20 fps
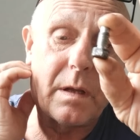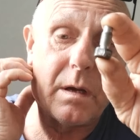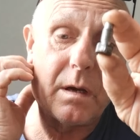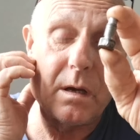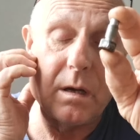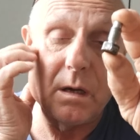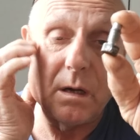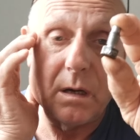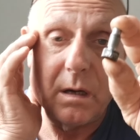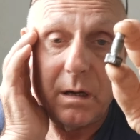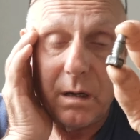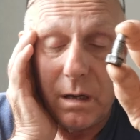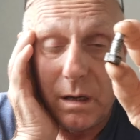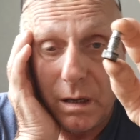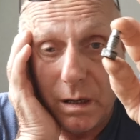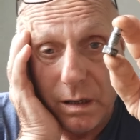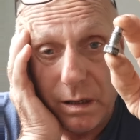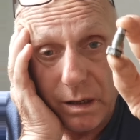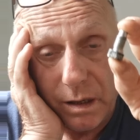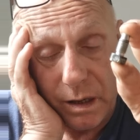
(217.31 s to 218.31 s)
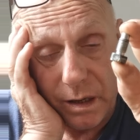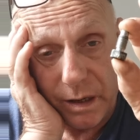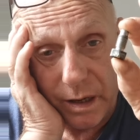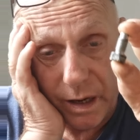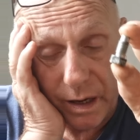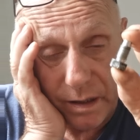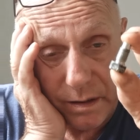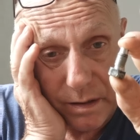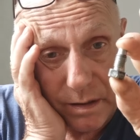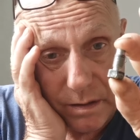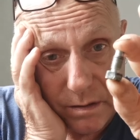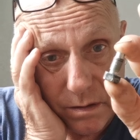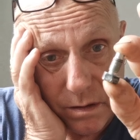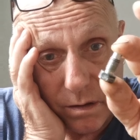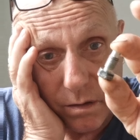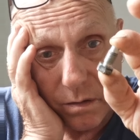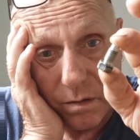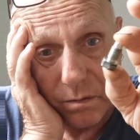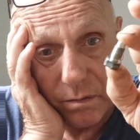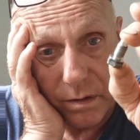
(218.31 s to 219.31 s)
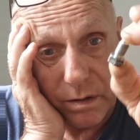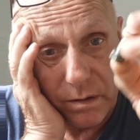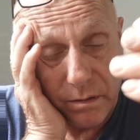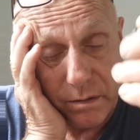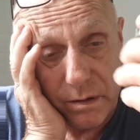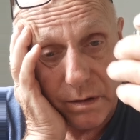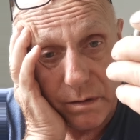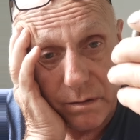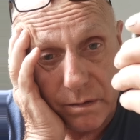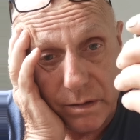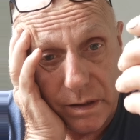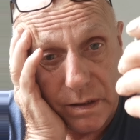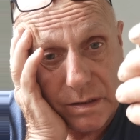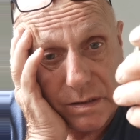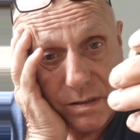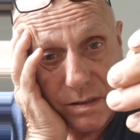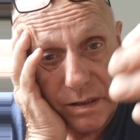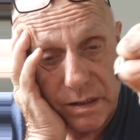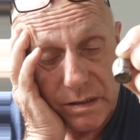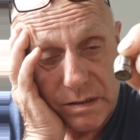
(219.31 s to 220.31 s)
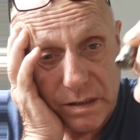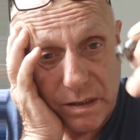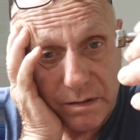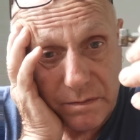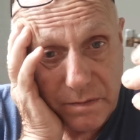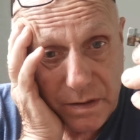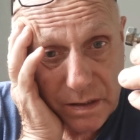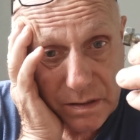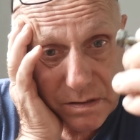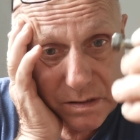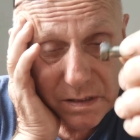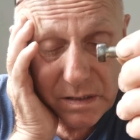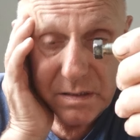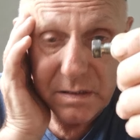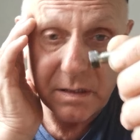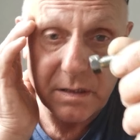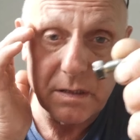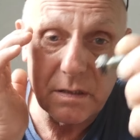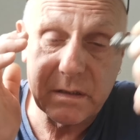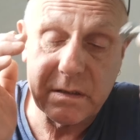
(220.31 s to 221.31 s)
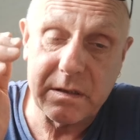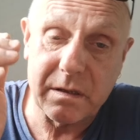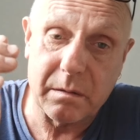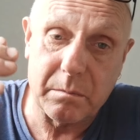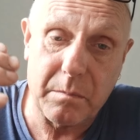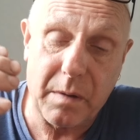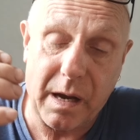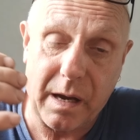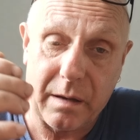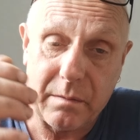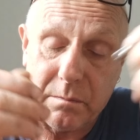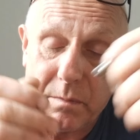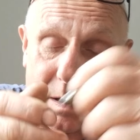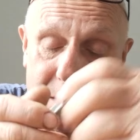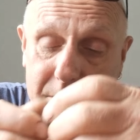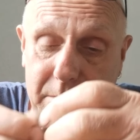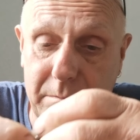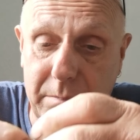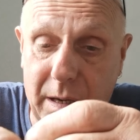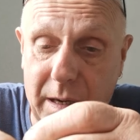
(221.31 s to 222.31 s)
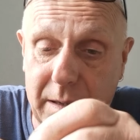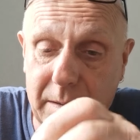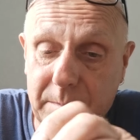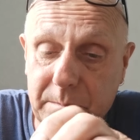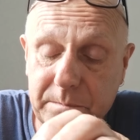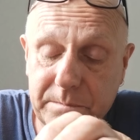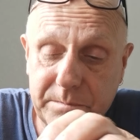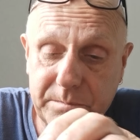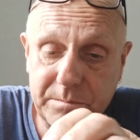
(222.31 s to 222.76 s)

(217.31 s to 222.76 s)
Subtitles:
I didn't know that these things even existed until mine went bang.